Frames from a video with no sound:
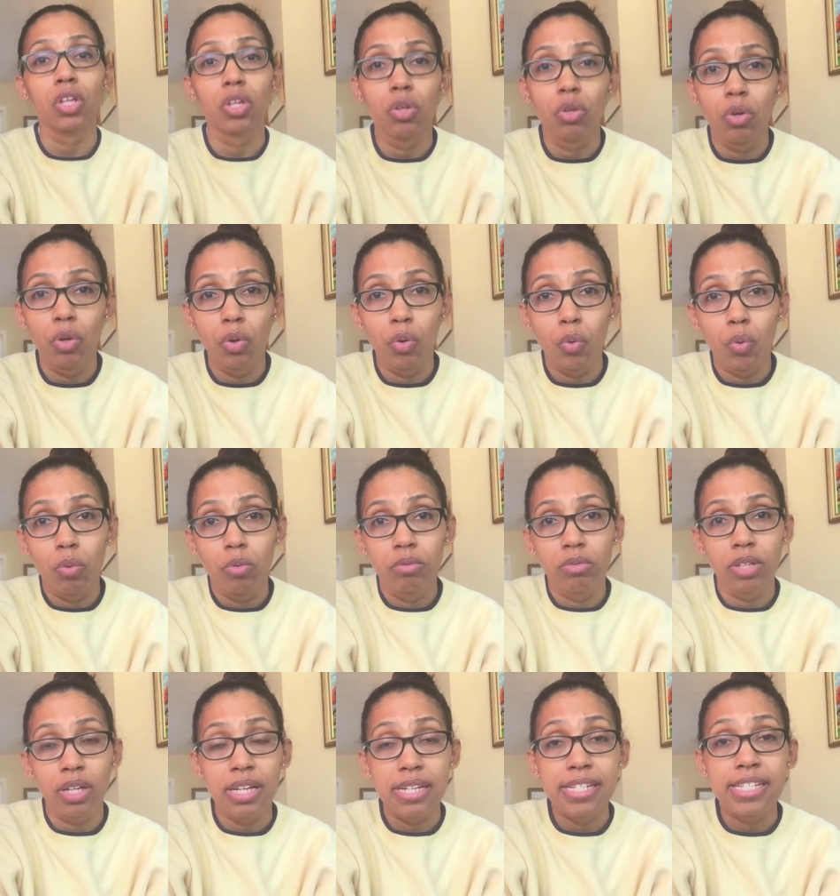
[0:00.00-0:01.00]
You
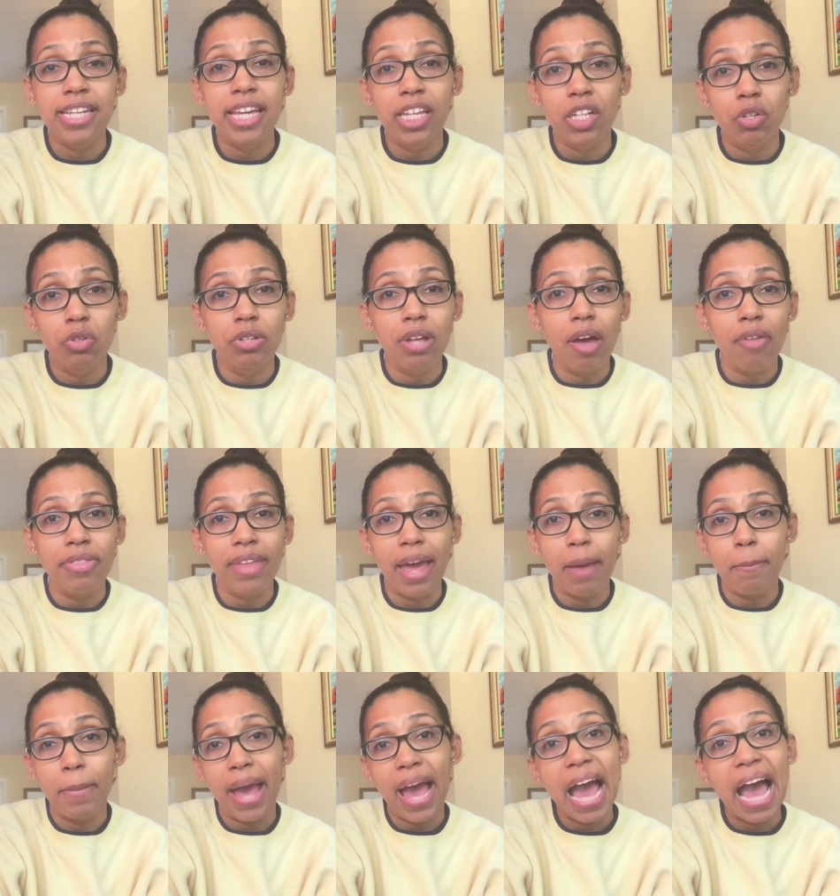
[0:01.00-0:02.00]
continue down
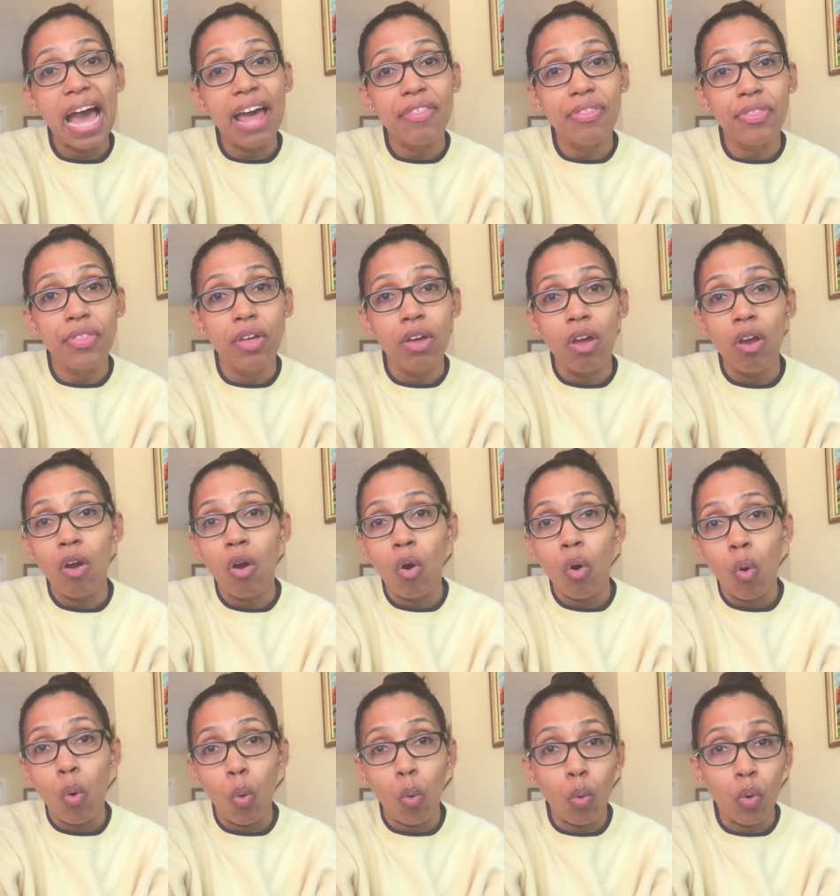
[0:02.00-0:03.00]
that path,
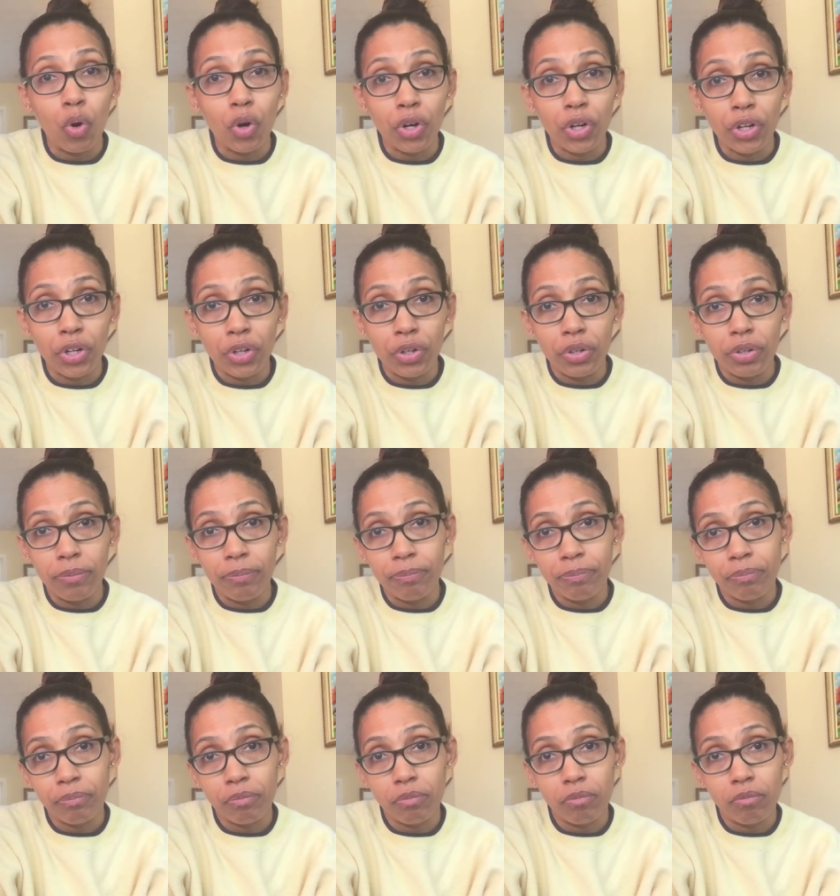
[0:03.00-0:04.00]
or
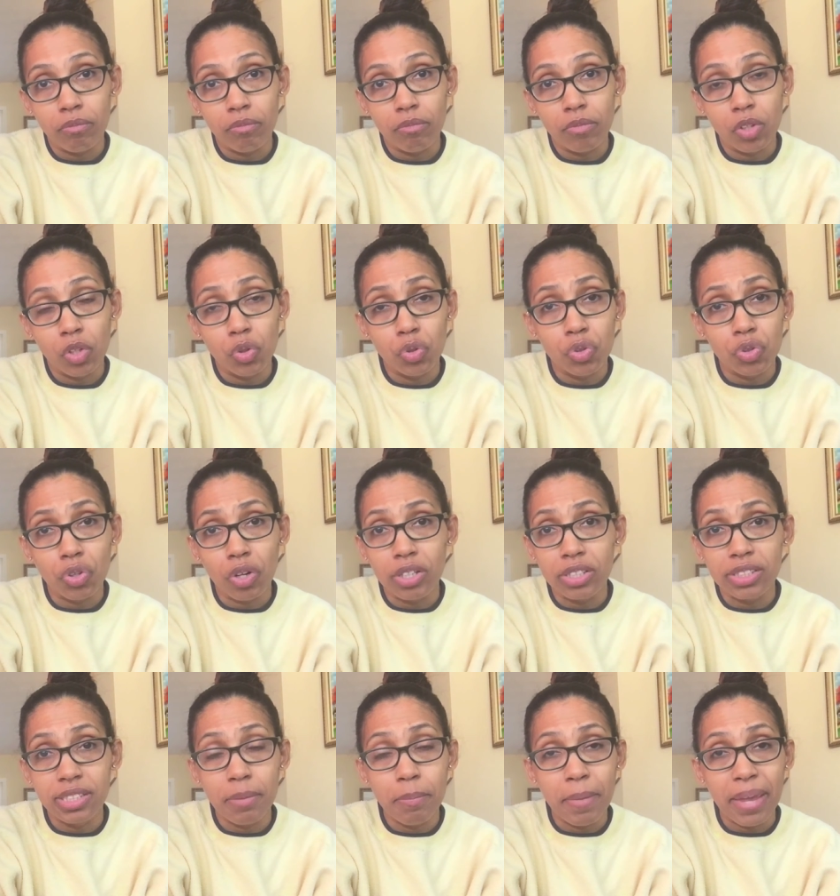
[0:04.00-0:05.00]
you
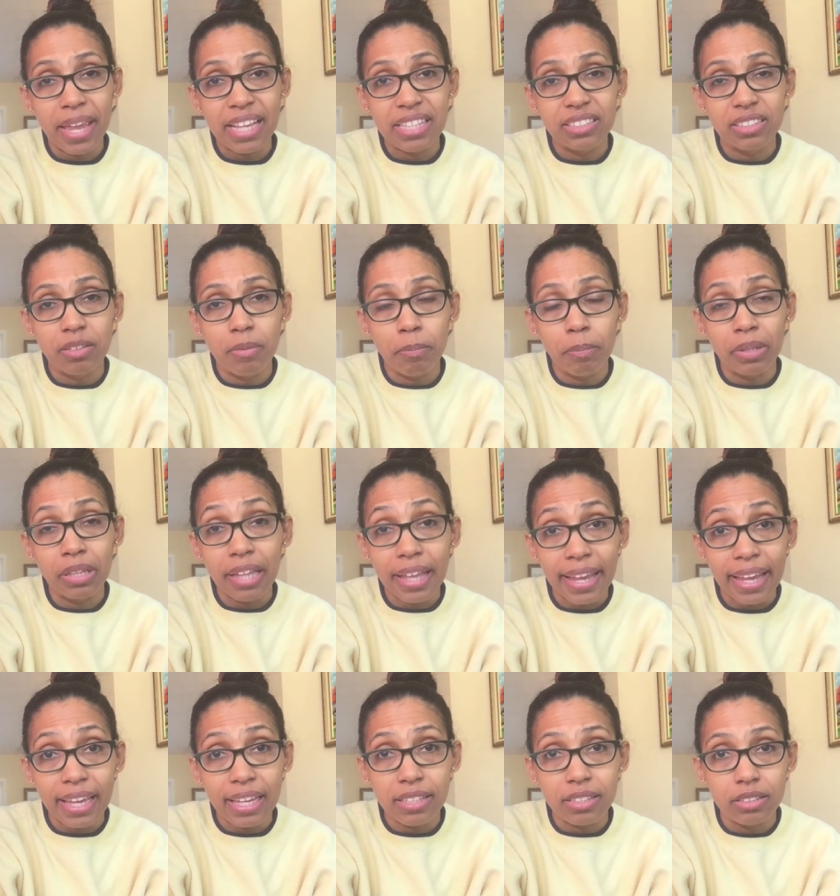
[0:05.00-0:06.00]
start to make some
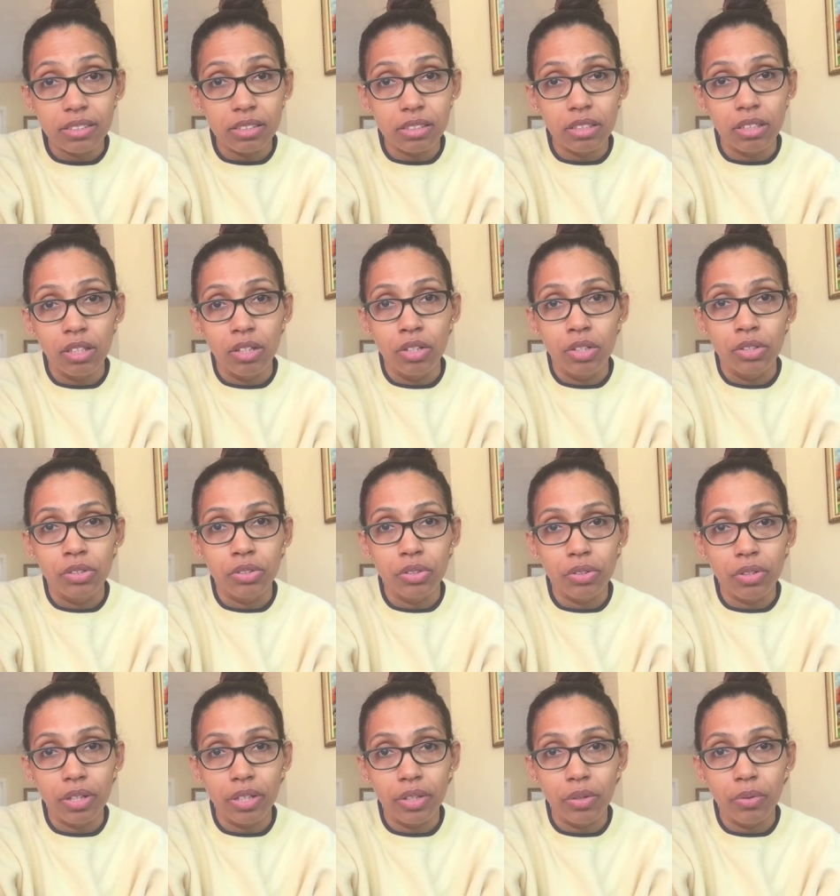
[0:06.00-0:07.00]
plans so
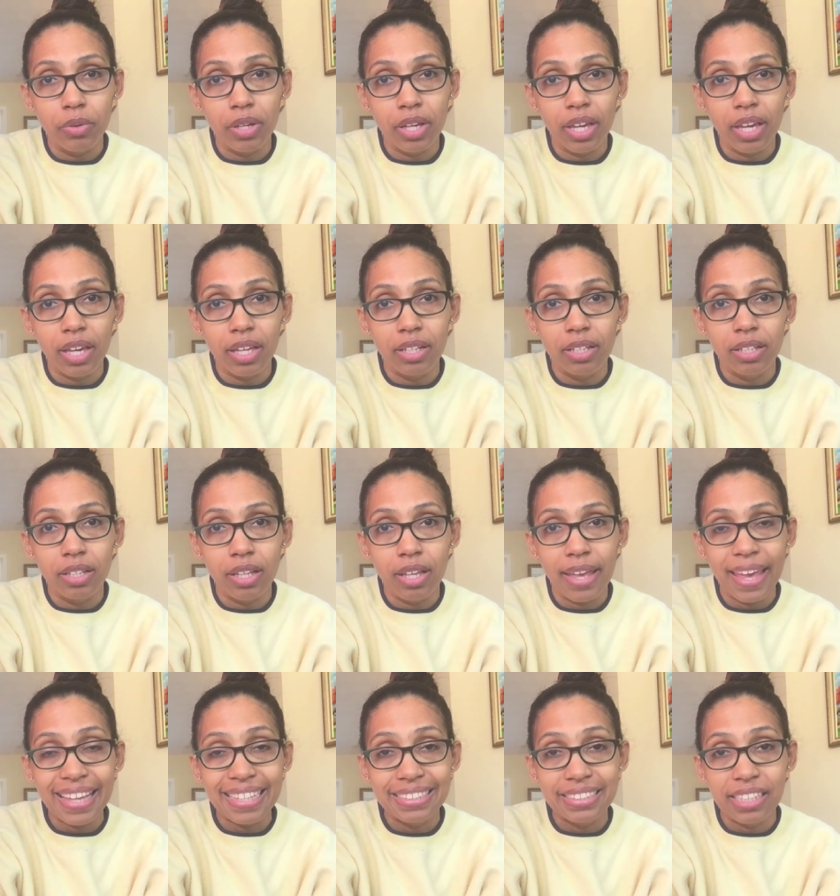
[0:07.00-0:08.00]
that you can
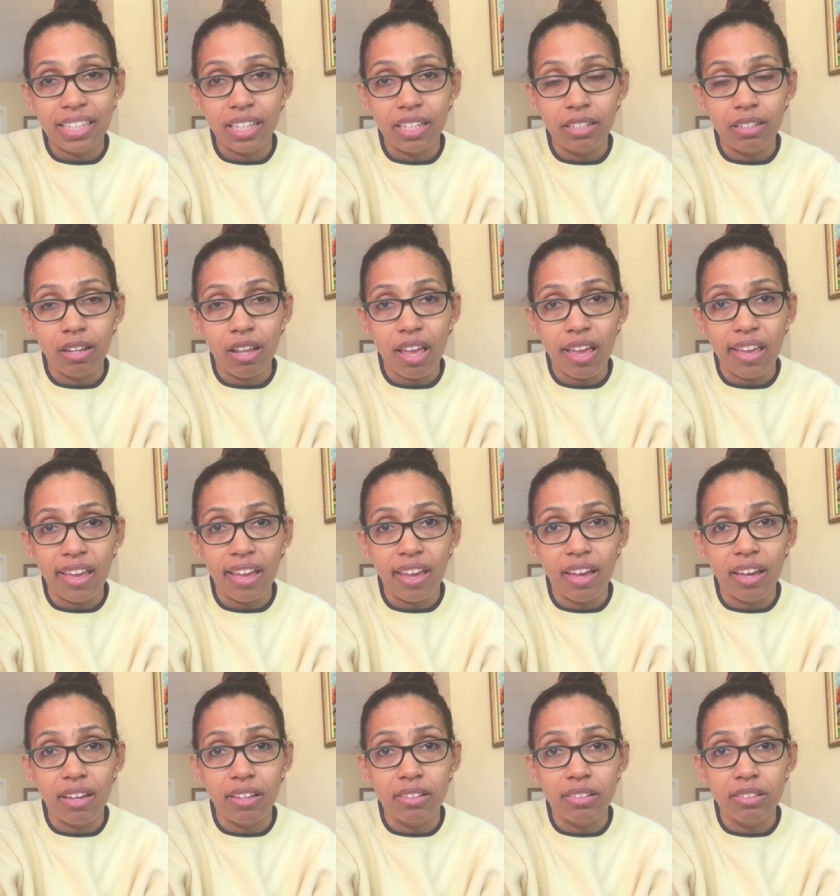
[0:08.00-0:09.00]
exit
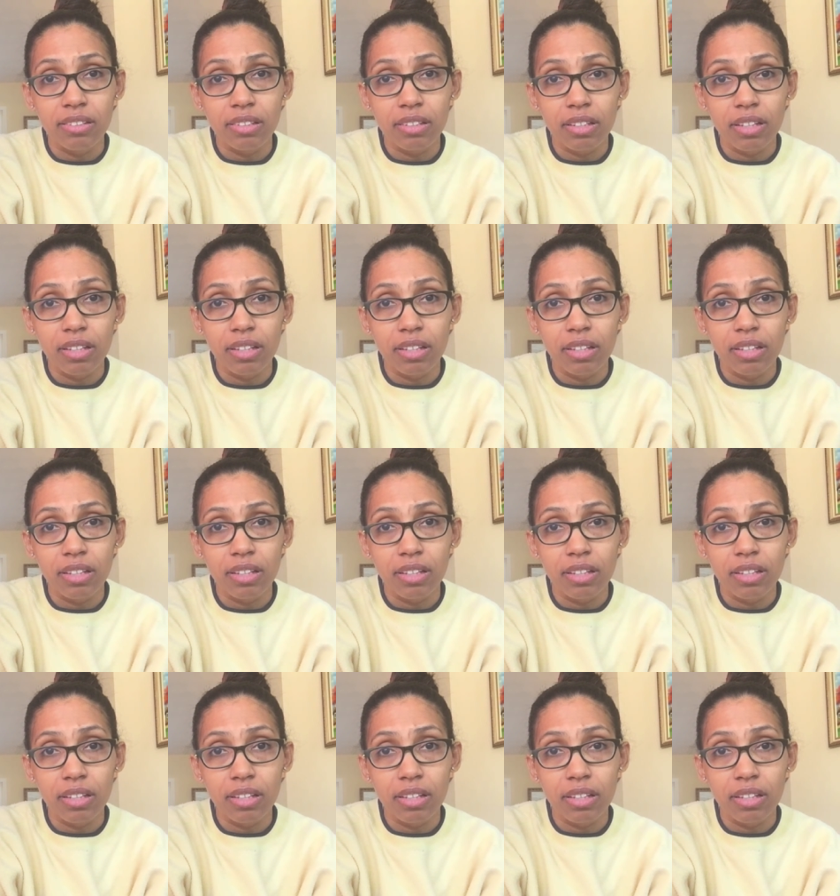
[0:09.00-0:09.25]
and